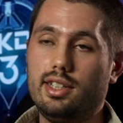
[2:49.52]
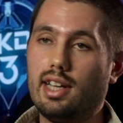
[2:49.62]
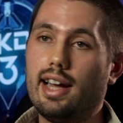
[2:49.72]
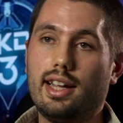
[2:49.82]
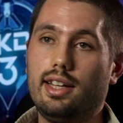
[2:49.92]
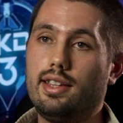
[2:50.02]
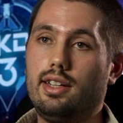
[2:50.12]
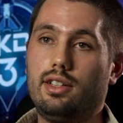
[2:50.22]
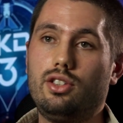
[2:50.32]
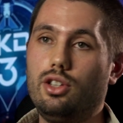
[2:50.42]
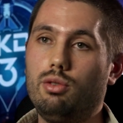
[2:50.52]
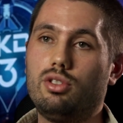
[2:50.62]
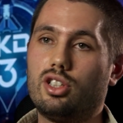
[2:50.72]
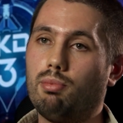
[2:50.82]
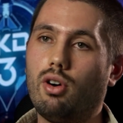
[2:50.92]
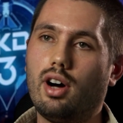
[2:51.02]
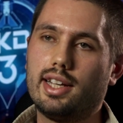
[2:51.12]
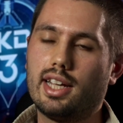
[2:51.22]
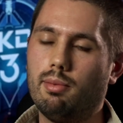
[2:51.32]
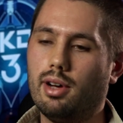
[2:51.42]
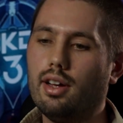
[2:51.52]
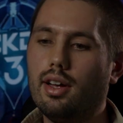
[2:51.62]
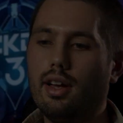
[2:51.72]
need to add anything new to support iKingdom.